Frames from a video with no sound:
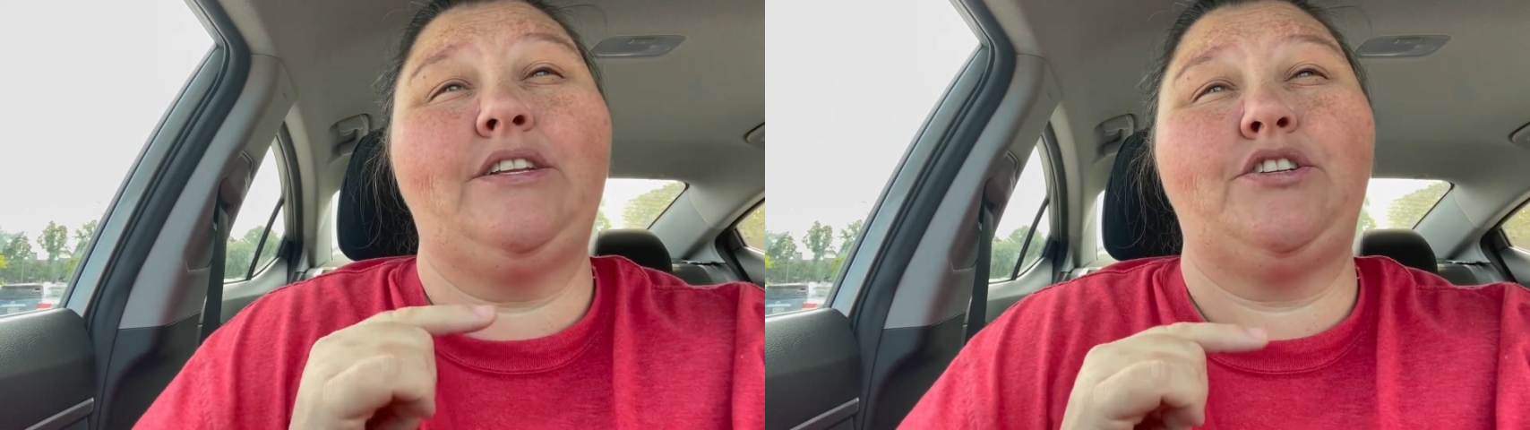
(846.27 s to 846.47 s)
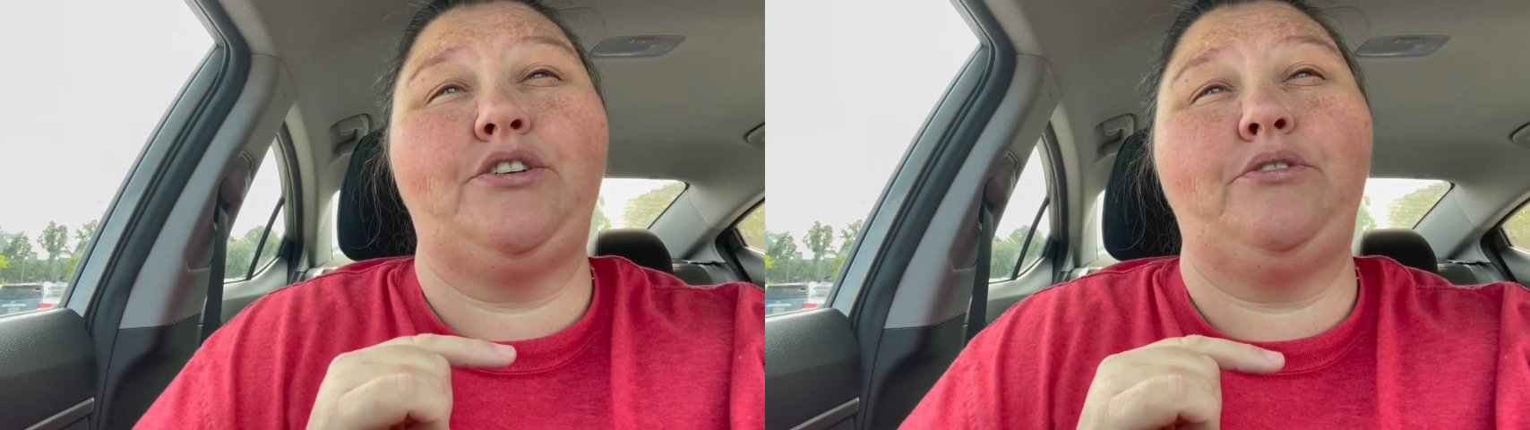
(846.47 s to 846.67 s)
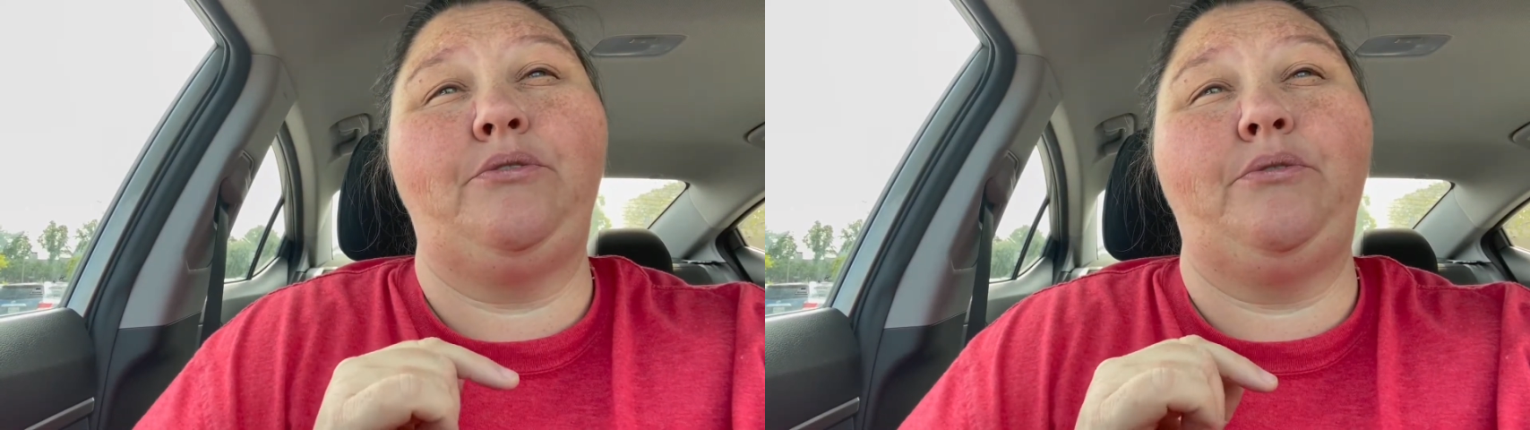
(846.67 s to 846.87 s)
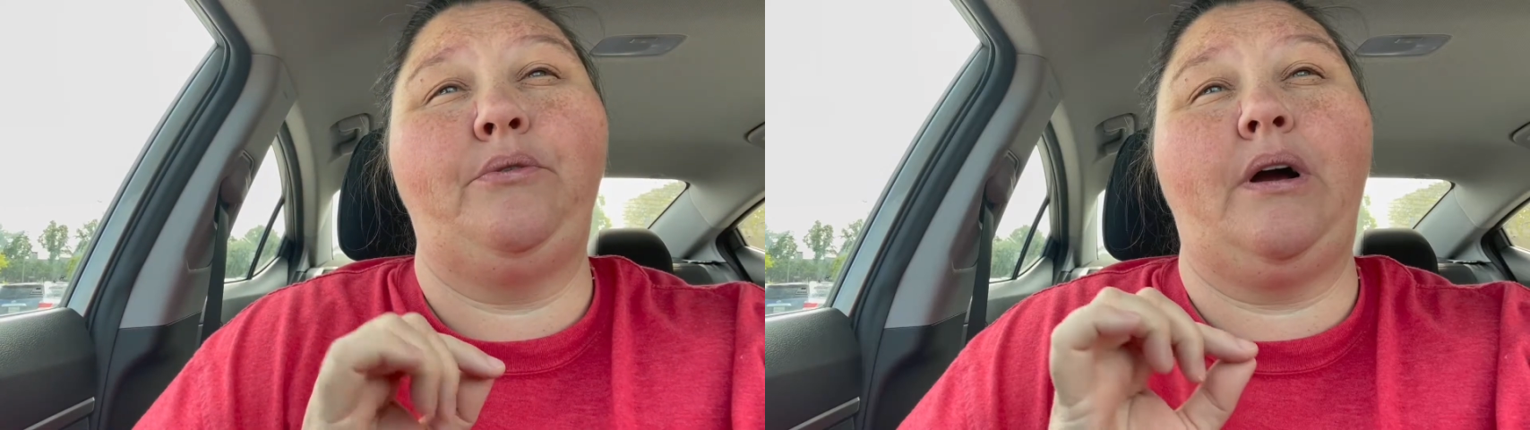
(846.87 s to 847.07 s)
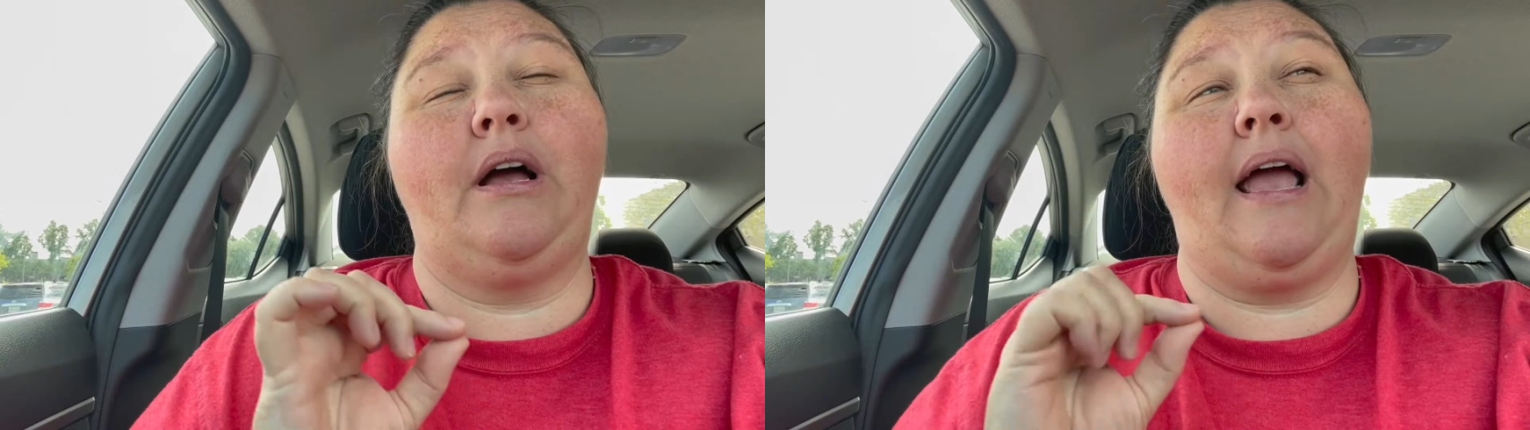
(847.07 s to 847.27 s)

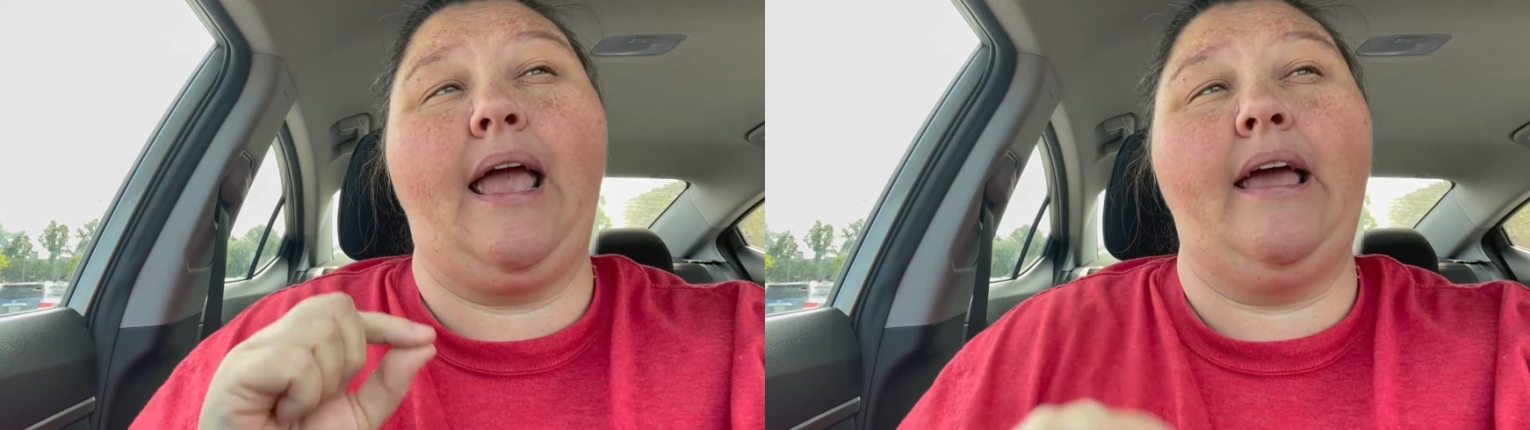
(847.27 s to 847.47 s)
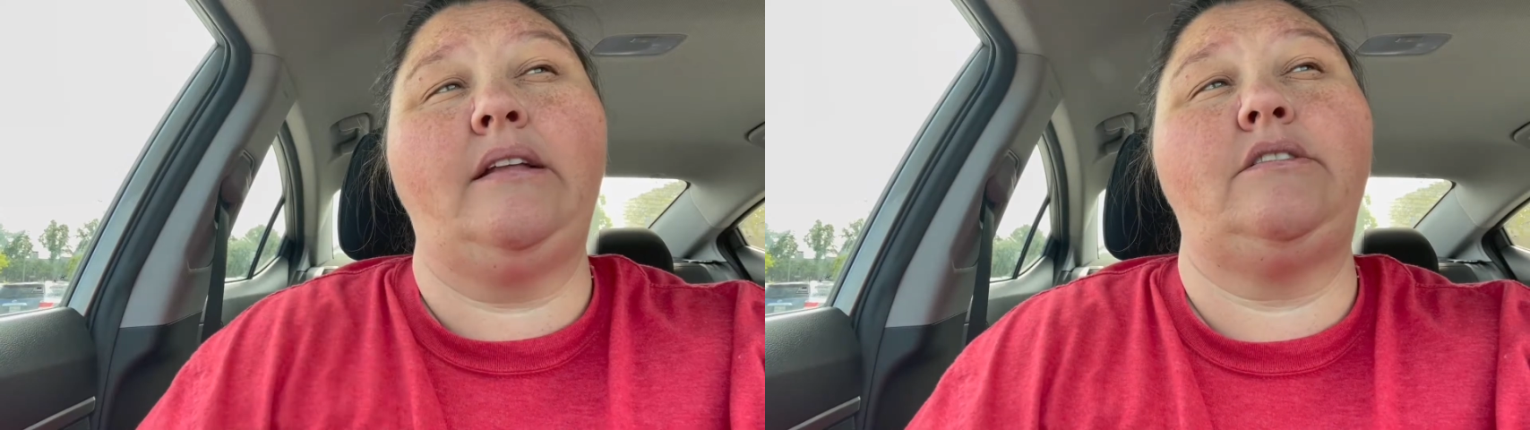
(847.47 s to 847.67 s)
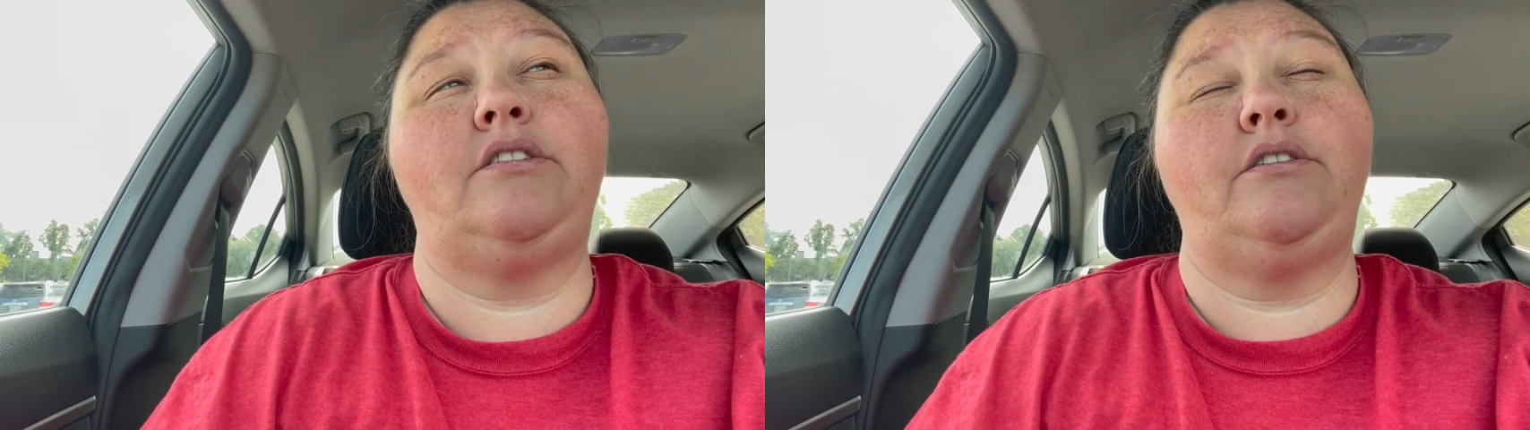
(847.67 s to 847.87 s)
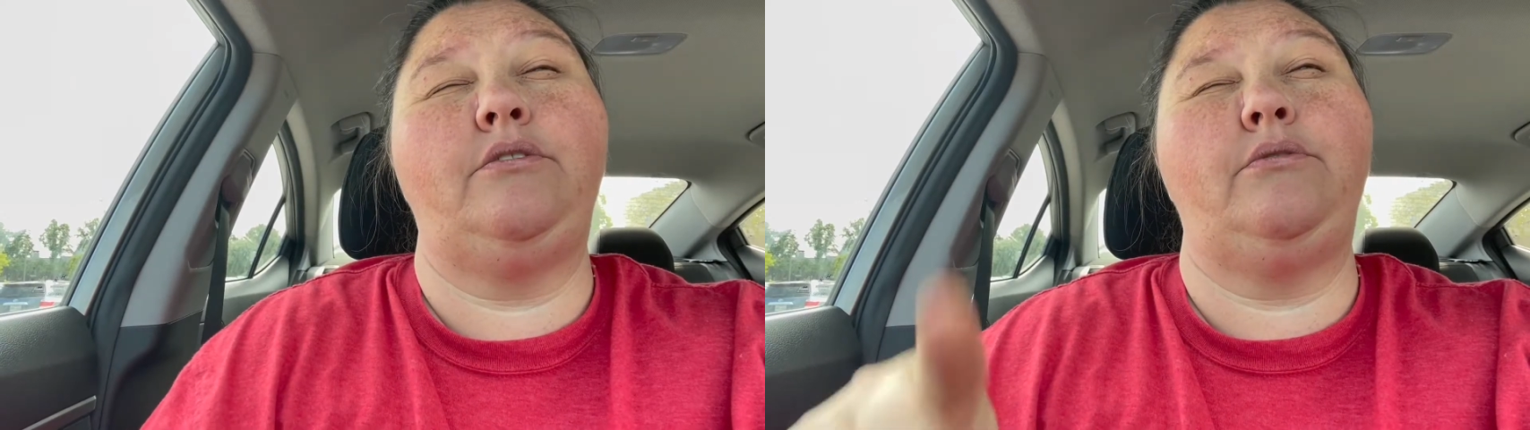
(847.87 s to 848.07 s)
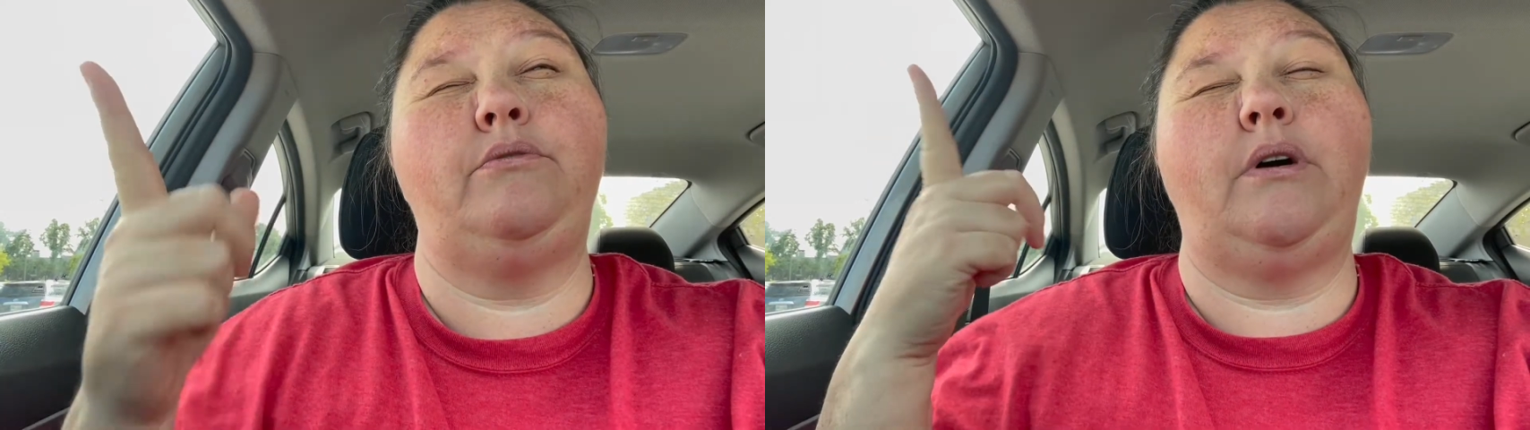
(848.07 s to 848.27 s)
to head
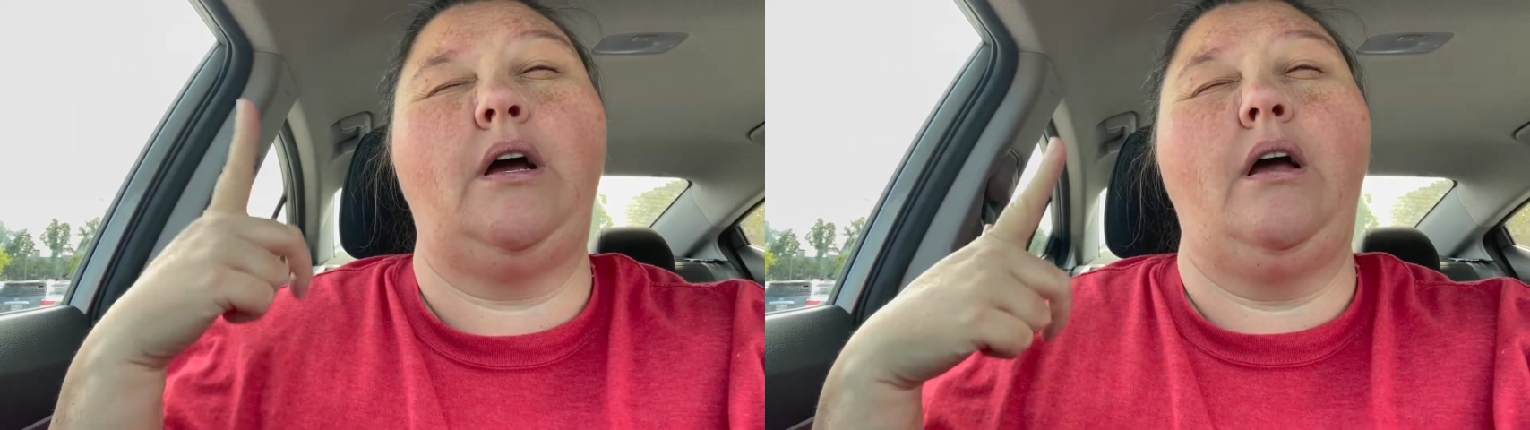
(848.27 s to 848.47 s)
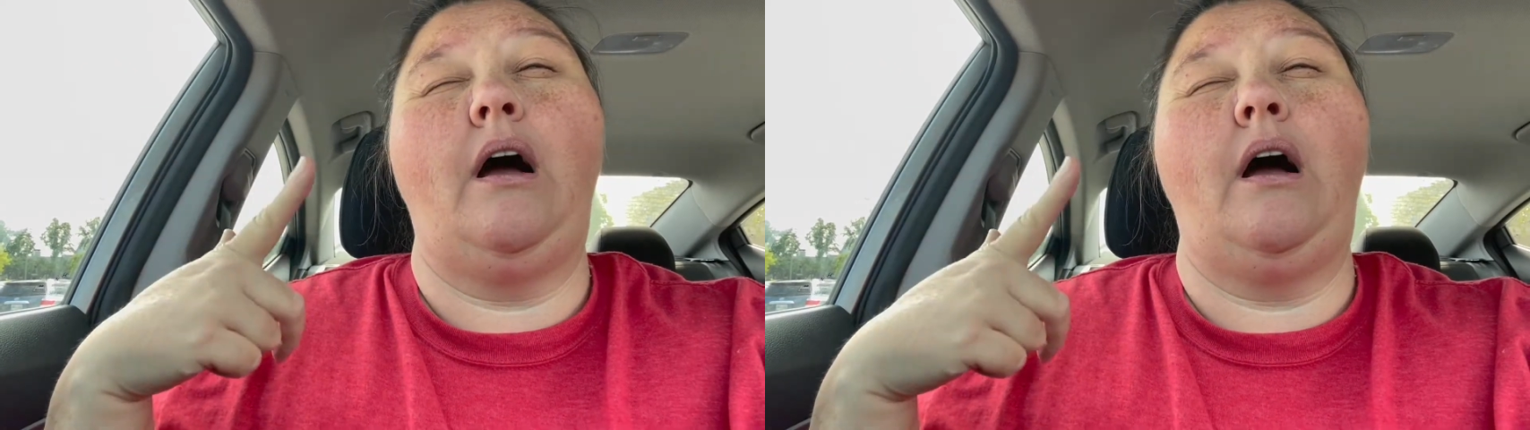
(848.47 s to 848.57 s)
to